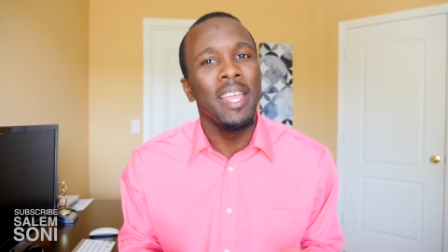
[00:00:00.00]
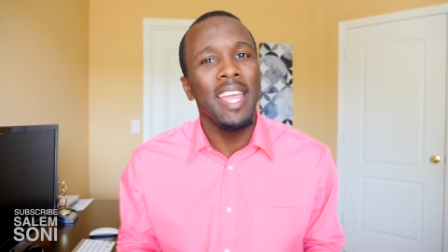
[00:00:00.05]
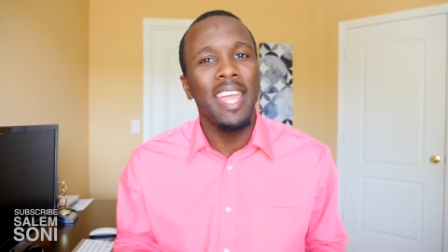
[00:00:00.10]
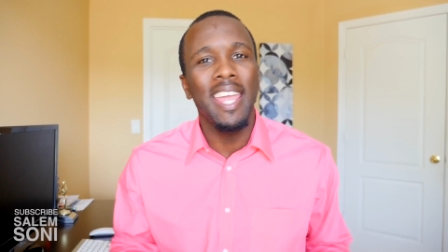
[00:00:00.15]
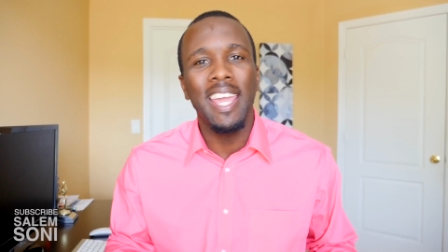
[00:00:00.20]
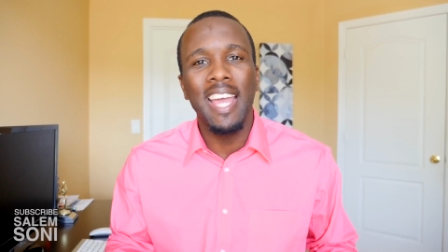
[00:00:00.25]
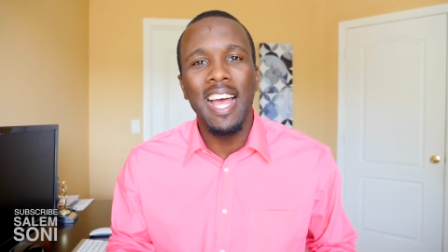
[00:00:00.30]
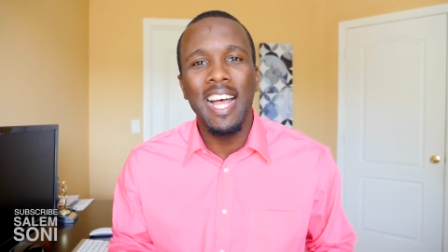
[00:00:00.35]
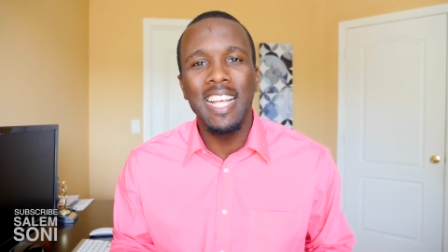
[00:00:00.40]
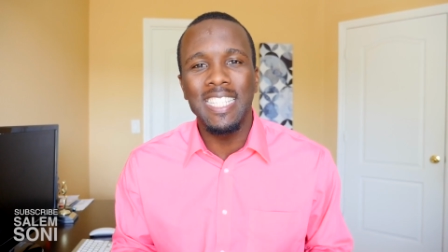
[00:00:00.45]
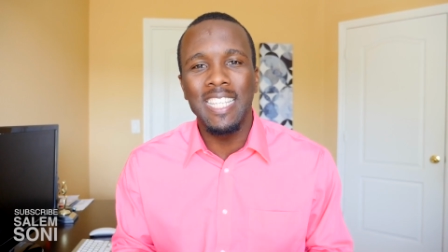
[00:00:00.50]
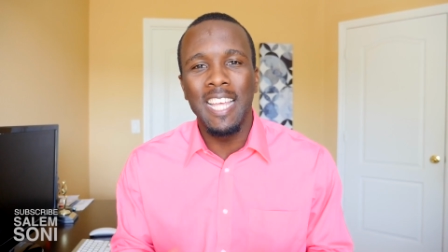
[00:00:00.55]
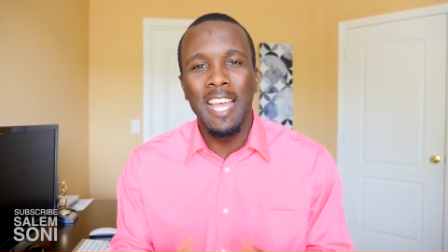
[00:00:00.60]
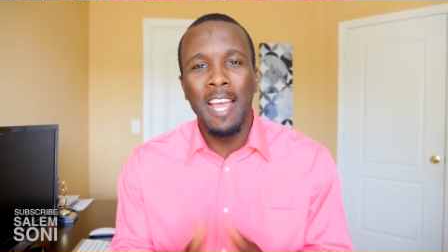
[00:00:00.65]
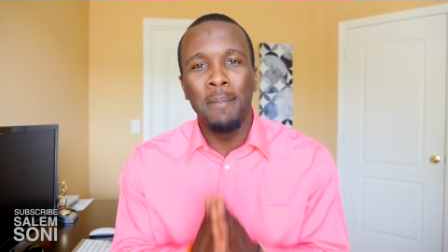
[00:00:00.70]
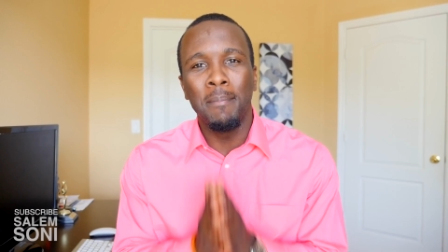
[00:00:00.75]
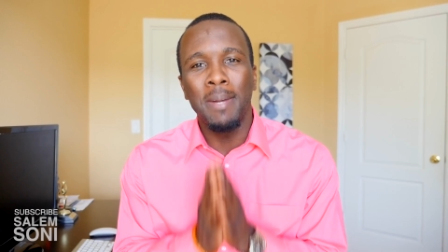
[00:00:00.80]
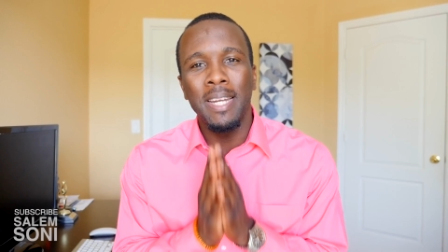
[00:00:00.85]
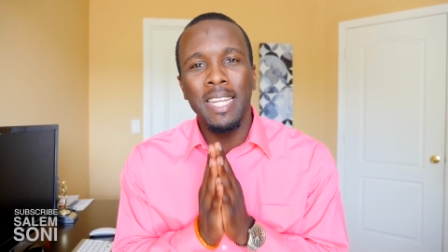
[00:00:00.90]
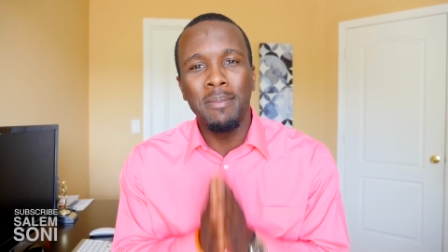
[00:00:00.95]
Hey guys,
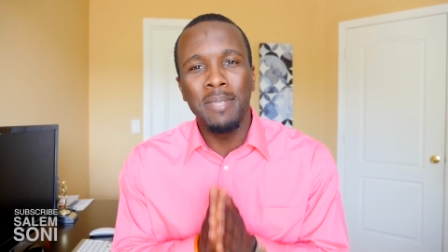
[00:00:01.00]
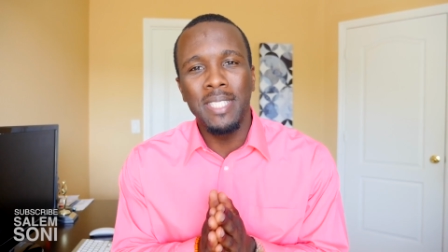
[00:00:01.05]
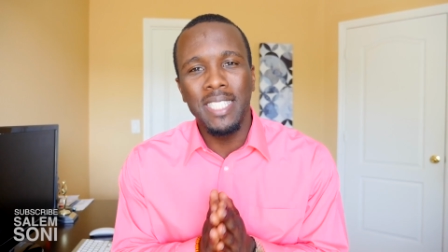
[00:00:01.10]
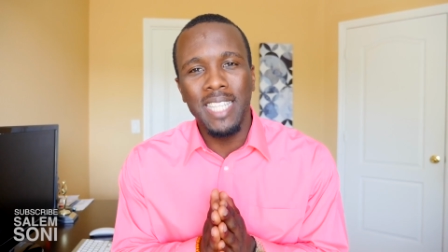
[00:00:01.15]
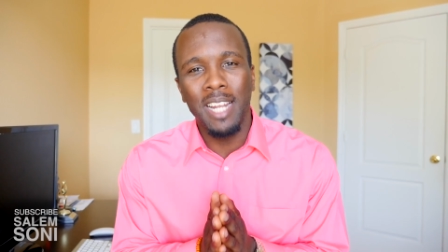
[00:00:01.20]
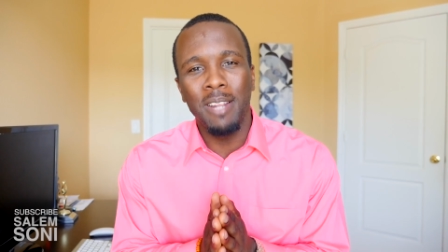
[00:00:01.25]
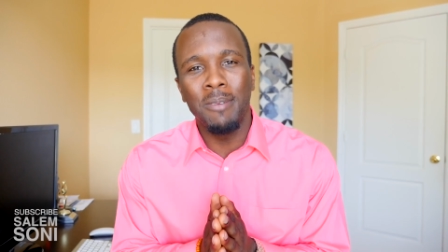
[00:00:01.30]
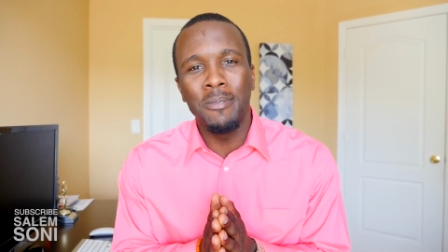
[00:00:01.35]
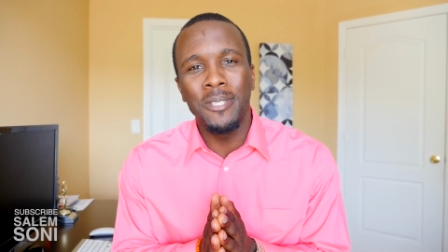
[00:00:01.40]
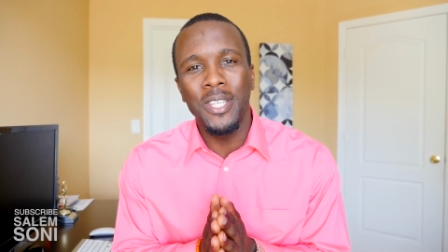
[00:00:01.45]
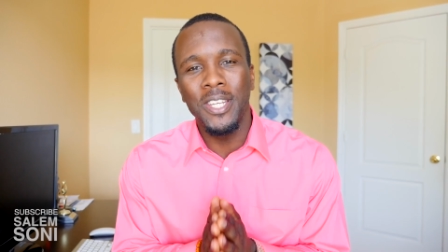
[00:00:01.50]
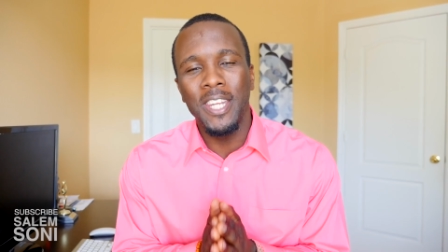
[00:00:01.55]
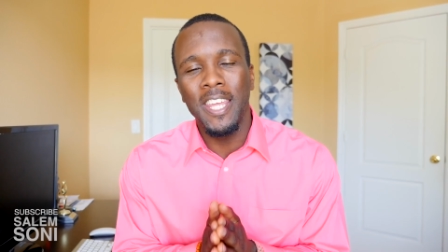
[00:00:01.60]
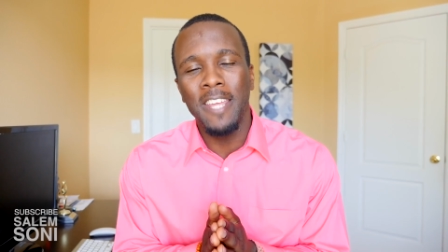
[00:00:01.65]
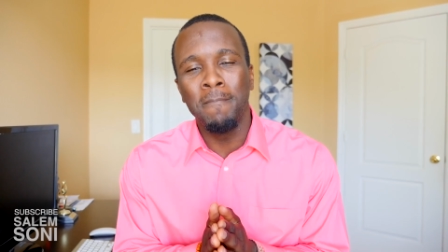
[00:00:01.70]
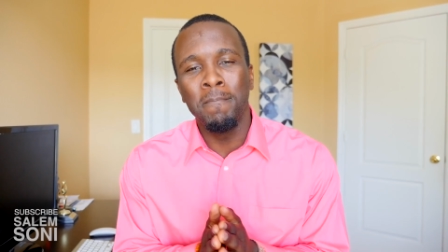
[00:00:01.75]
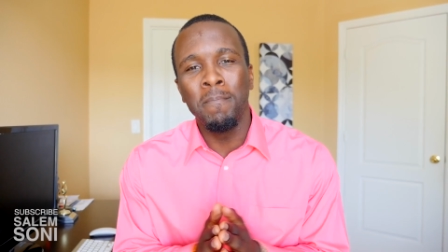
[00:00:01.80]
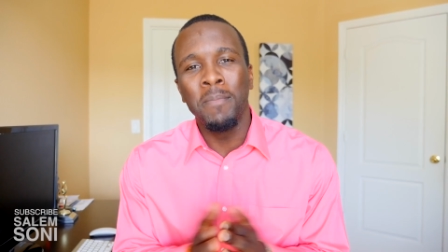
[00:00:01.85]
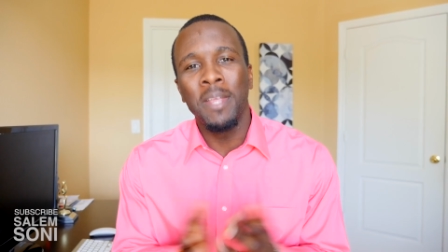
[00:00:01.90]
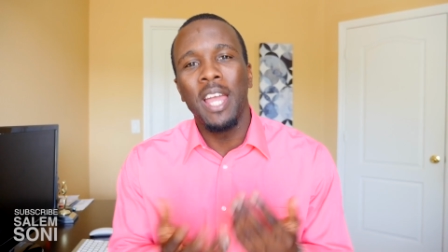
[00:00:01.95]
my name is Salem
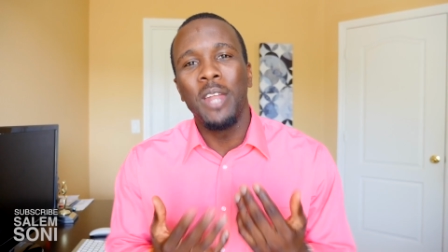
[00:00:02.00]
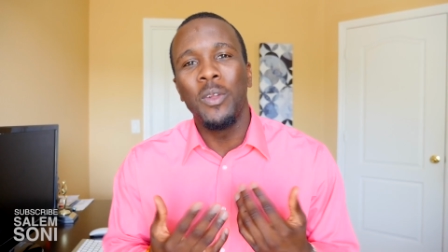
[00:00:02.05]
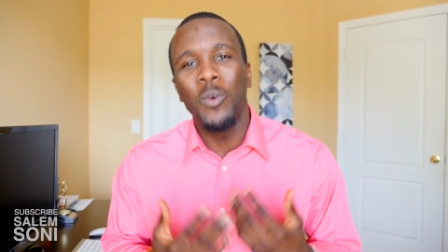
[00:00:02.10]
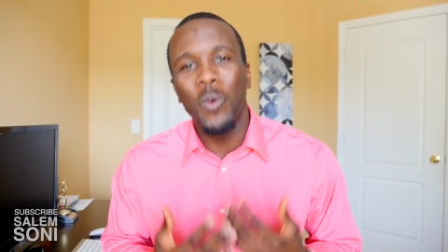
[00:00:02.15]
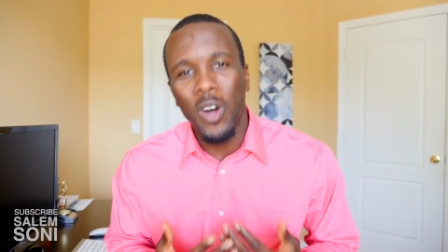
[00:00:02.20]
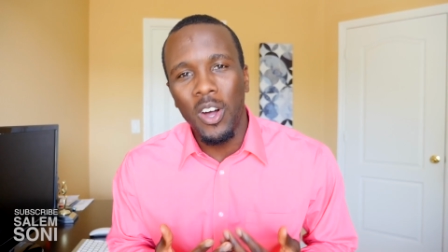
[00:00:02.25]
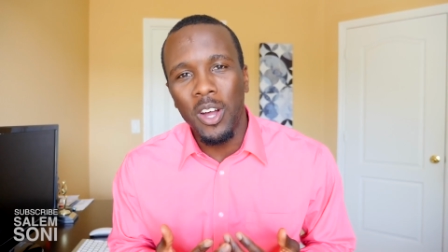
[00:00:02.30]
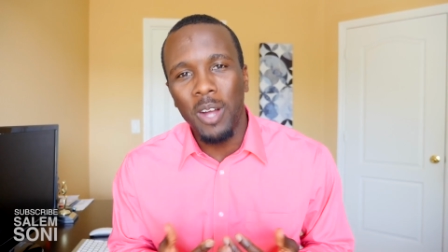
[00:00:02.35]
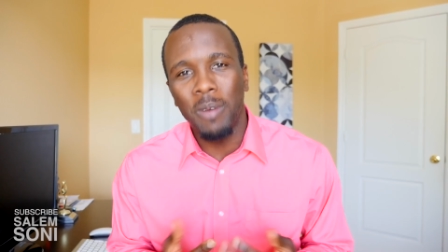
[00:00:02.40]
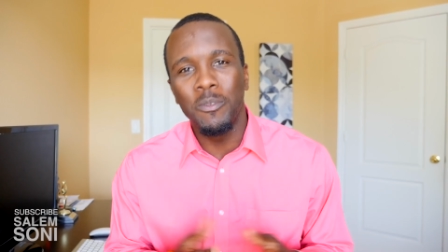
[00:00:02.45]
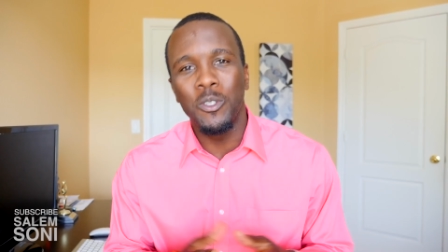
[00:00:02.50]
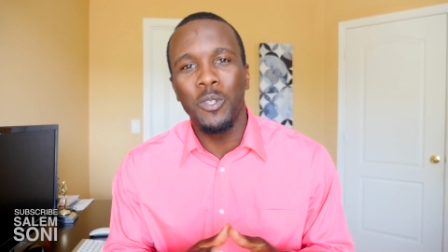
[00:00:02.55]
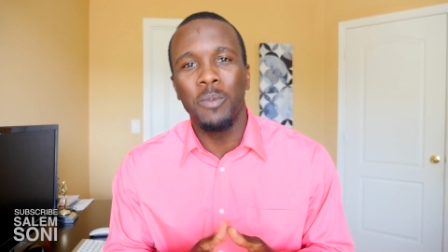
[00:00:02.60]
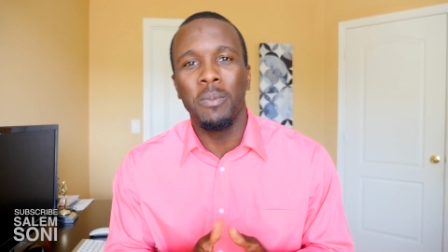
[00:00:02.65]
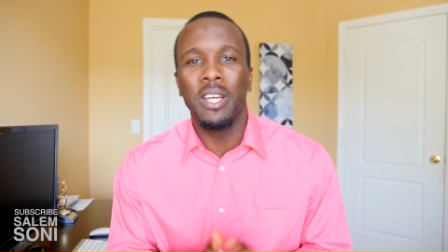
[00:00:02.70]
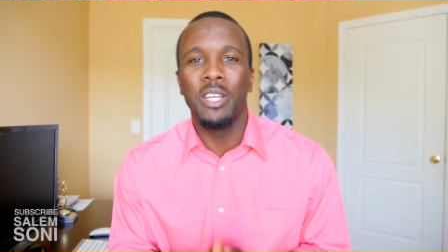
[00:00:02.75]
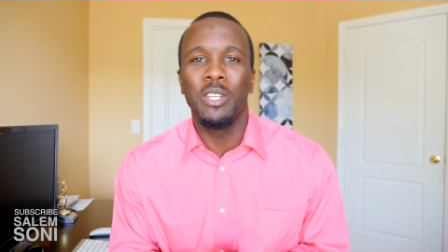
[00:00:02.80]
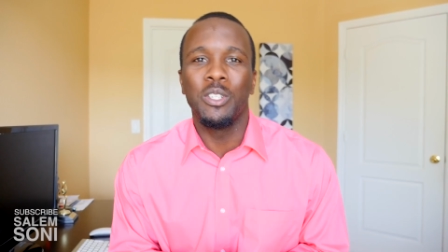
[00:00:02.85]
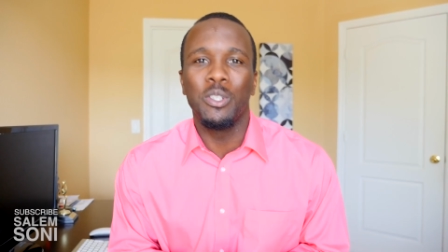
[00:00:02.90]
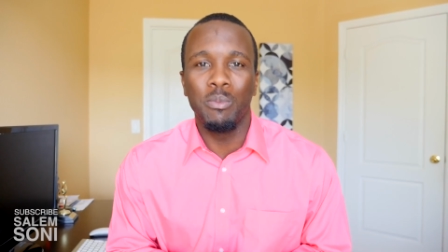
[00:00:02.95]
Soni and welcome to
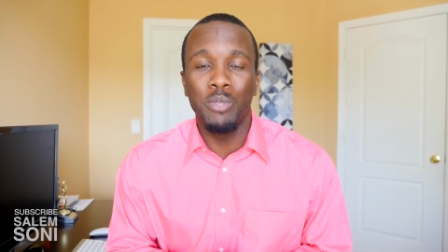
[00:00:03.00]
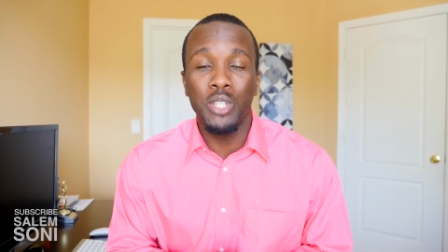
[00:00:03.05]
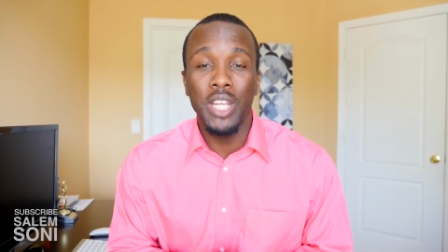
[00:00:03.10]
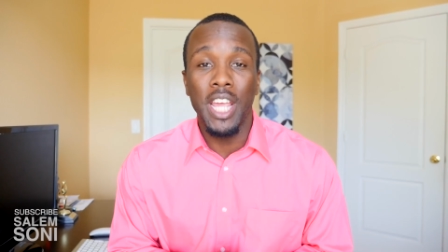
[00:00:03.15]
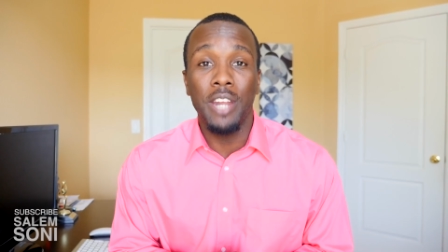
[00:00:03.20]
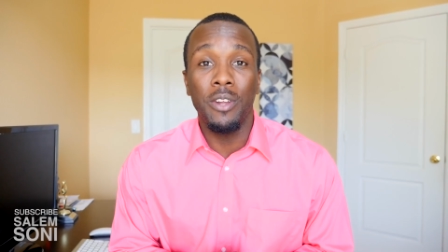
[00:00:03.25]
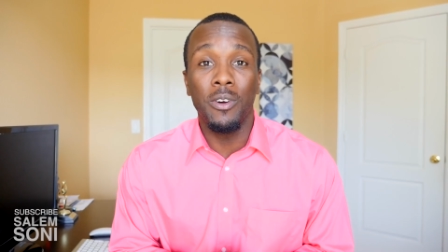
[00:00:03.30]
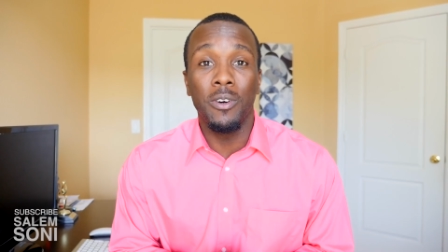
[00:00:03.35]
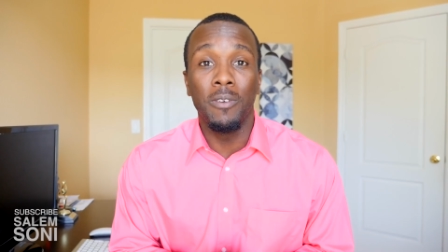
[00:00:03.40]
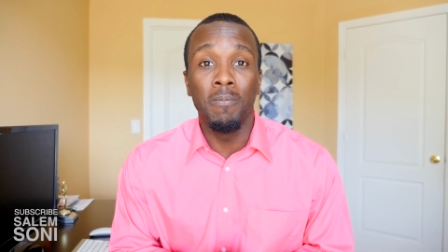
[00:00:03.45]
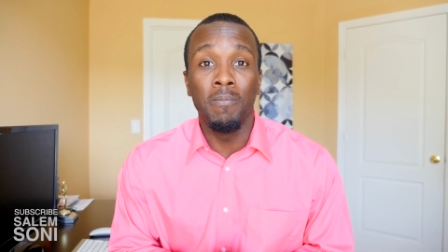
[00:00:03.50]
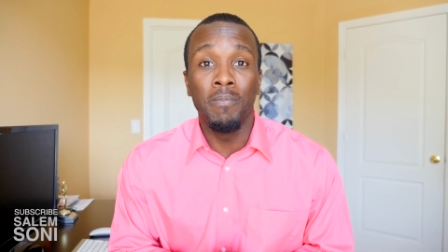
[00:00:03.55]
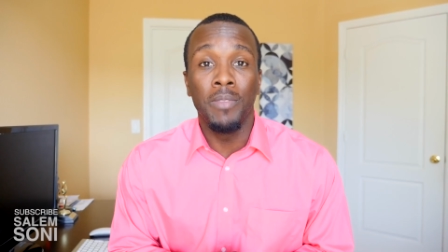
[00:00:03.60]
my YouTube channel.